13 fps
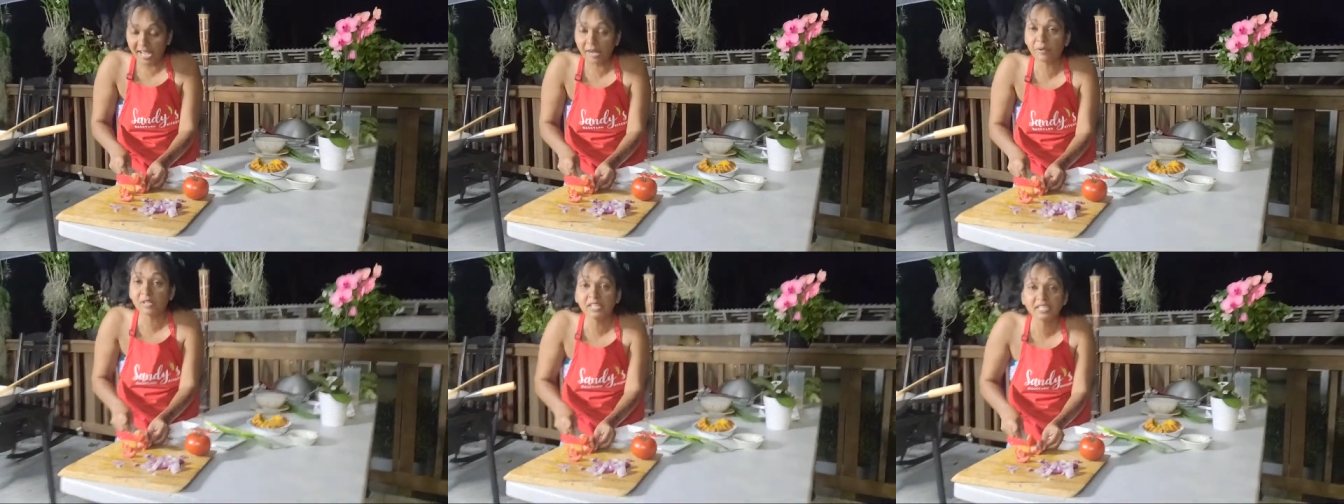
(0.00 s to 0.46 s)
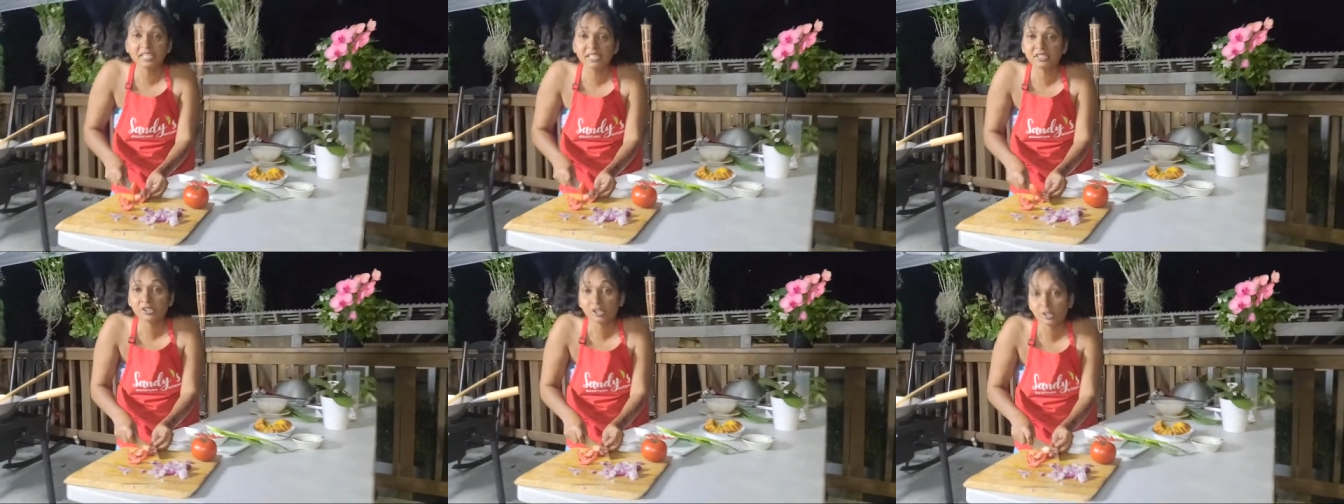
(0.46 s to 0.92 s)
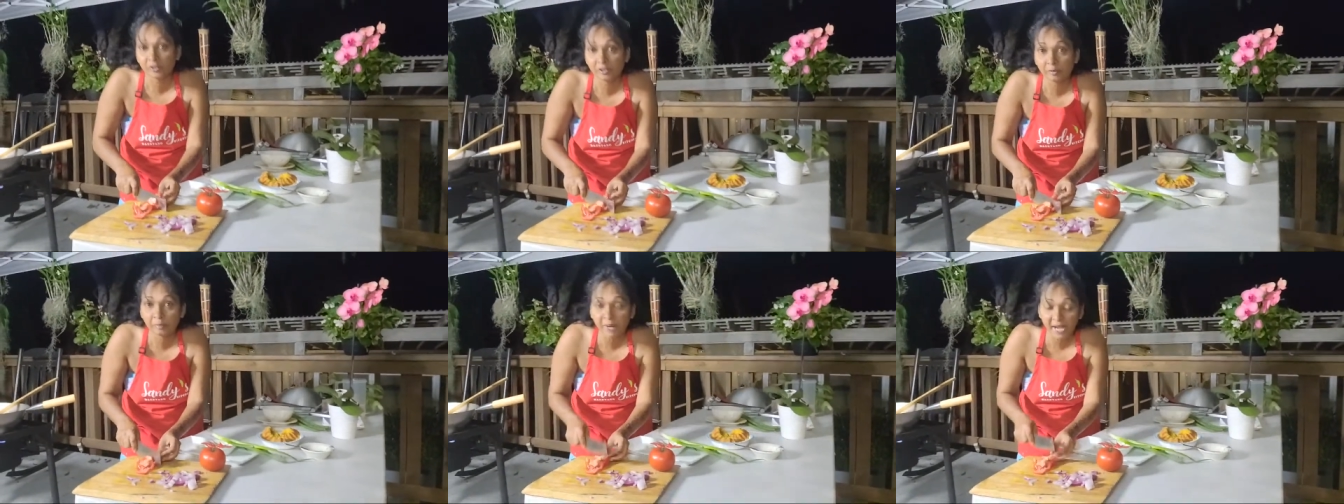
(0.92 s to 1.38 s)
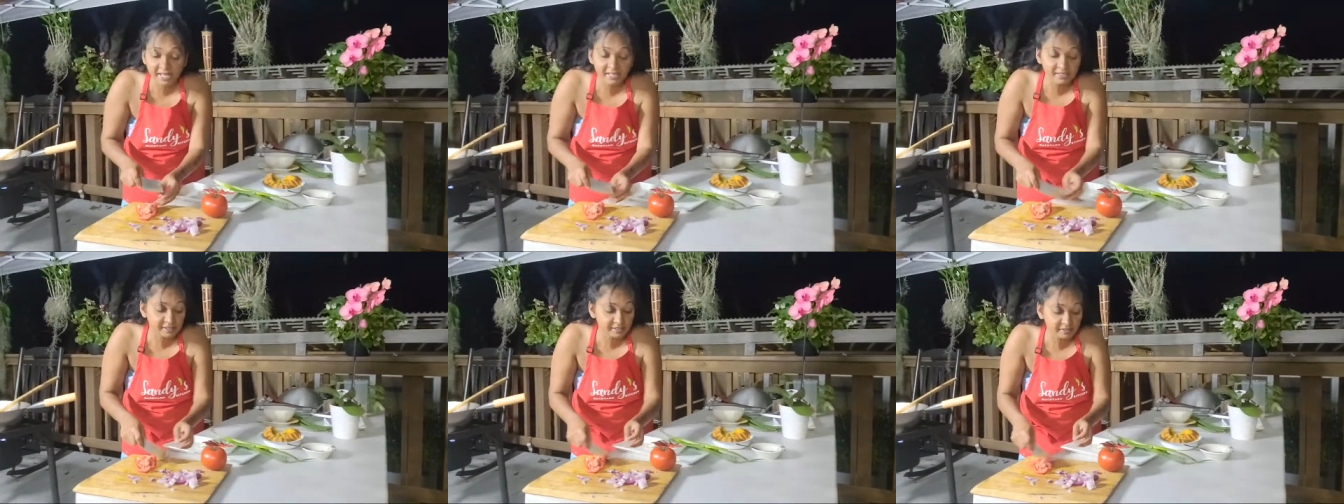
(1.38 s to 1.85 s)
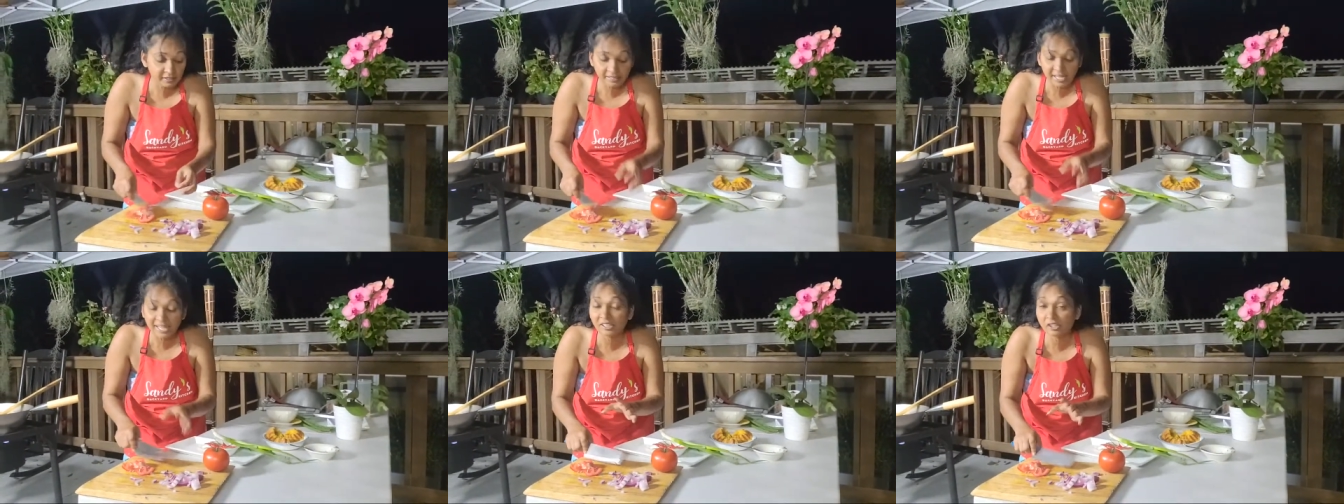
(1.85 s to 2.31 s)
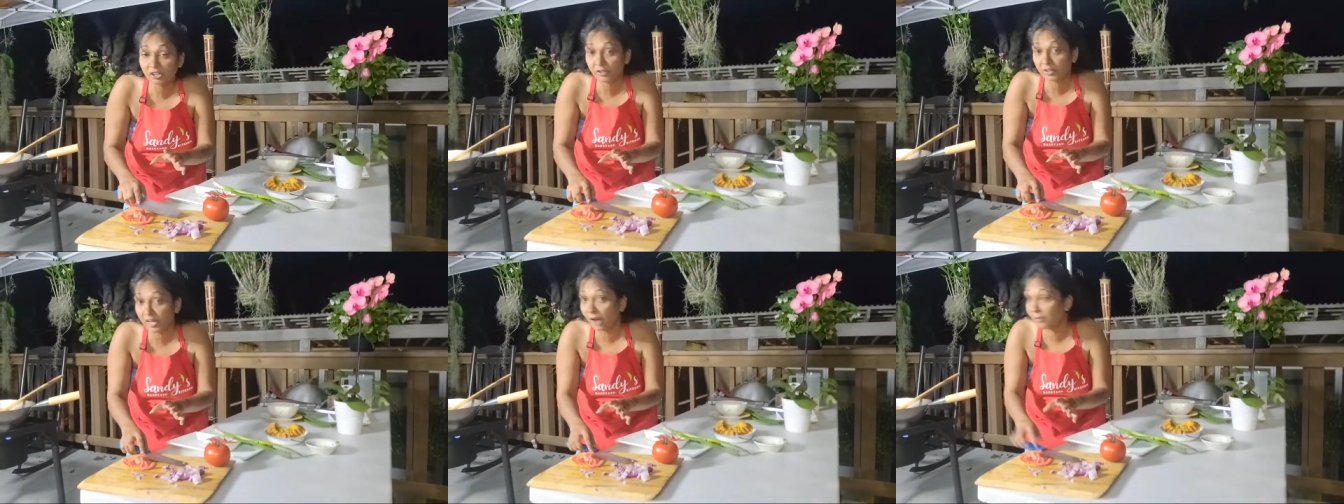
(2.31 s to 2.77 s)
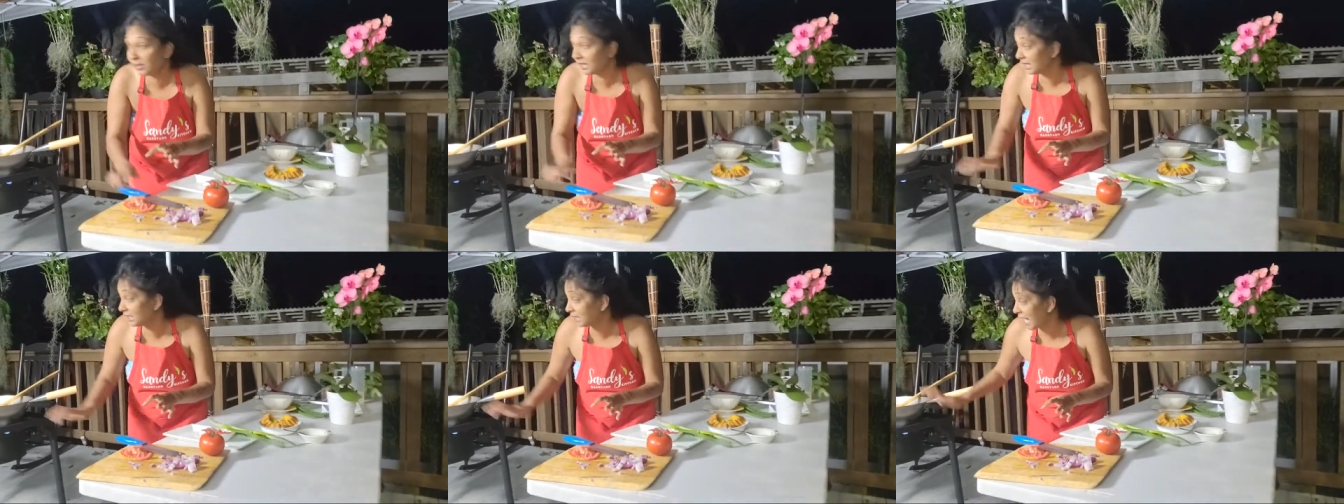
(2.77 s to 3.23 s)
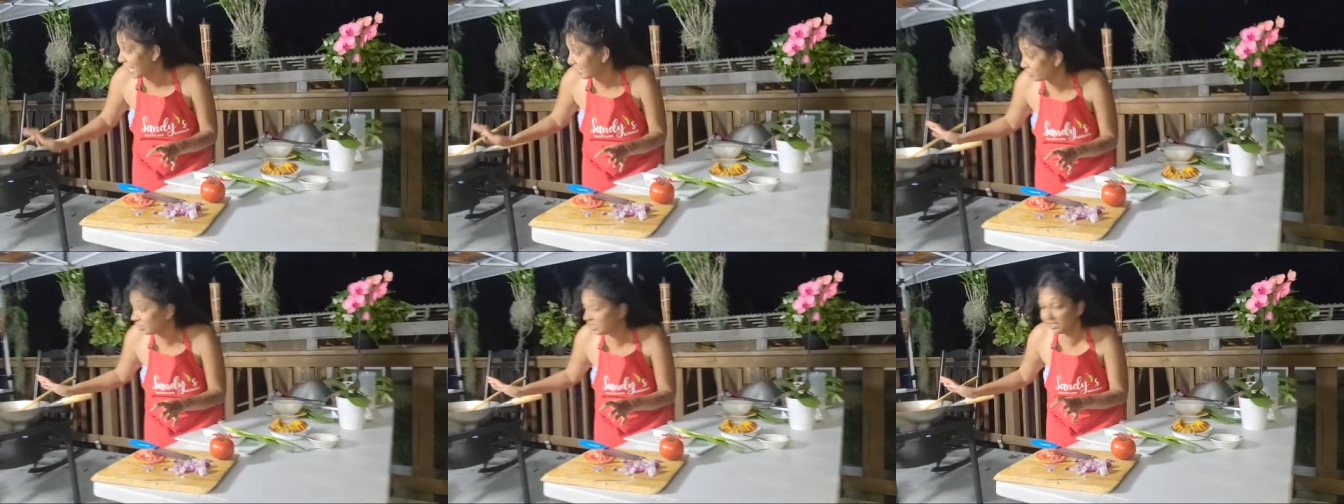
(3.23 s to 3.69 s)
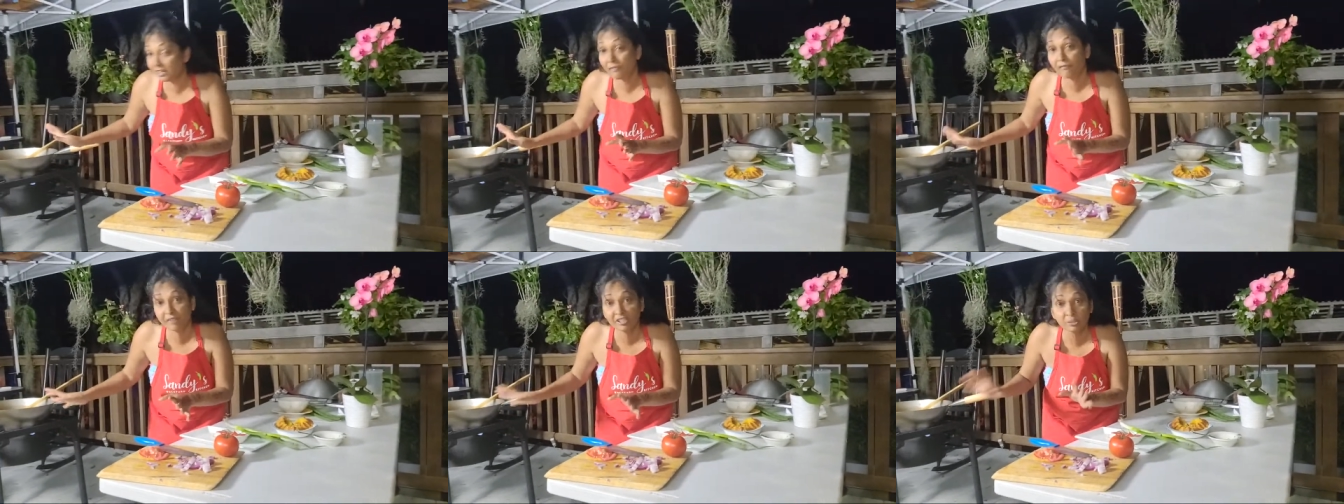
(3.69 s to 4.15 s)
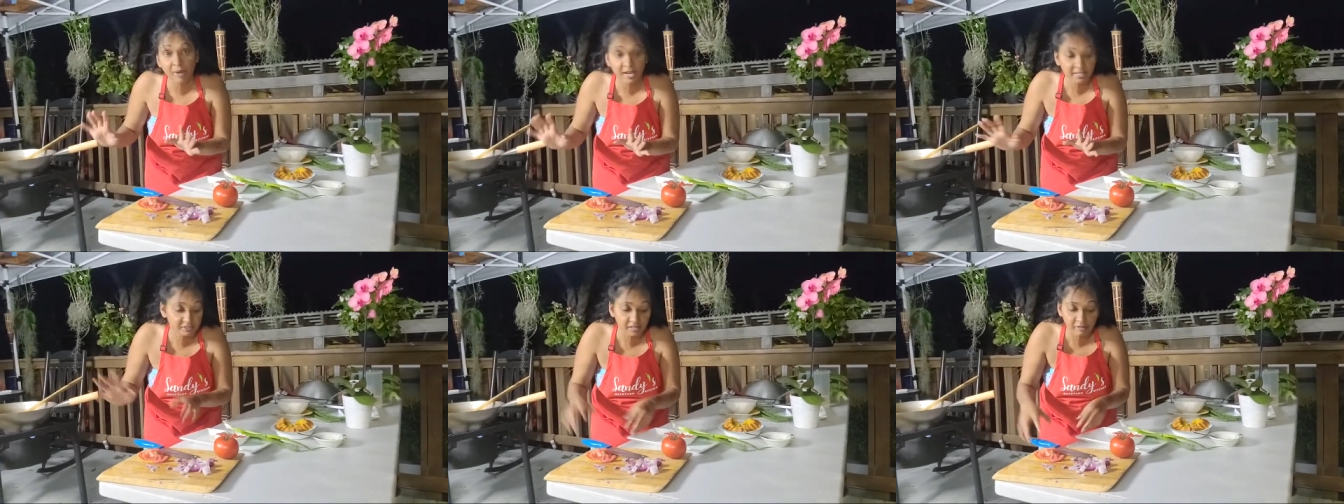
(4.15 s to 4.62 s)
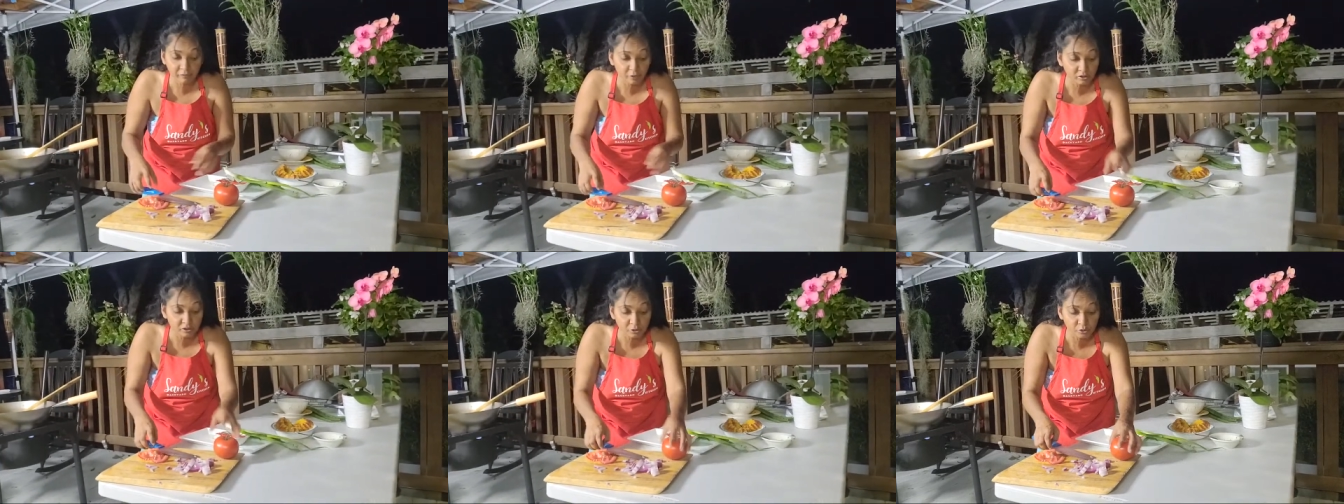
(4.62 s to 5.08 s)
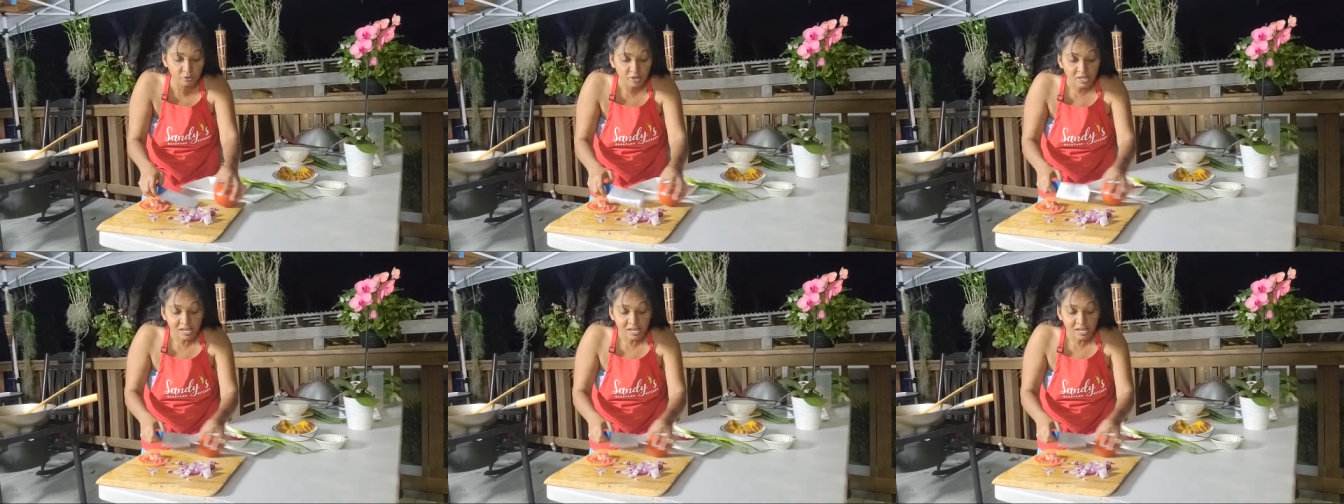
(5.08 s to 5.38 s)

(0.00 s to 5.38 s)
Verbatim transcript: will eat this curry by not the curry i will eat actually that fish by itself also